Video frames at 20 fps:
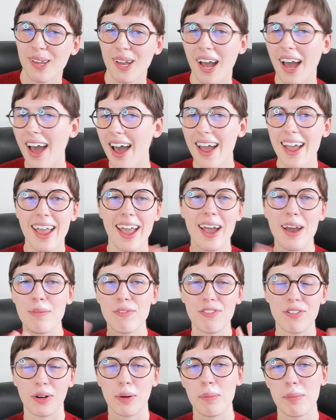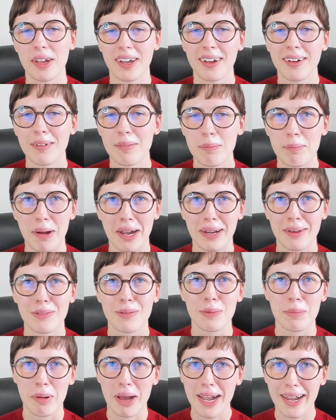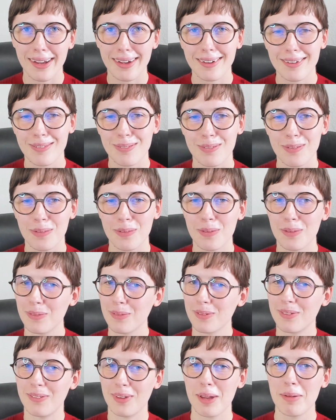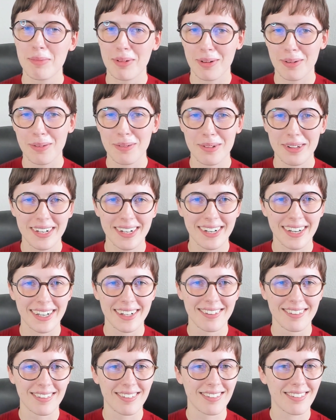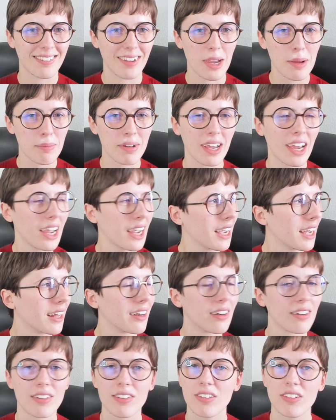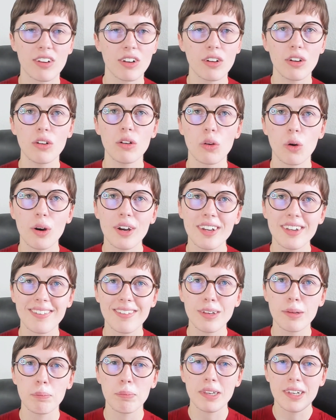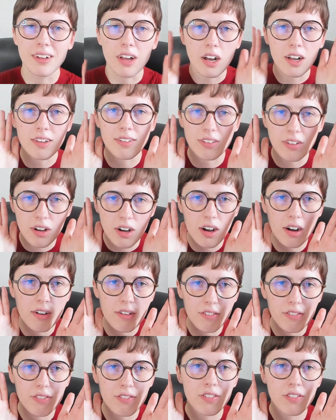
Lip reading: I am filming back to back, so same clothing and same day and still noisy because of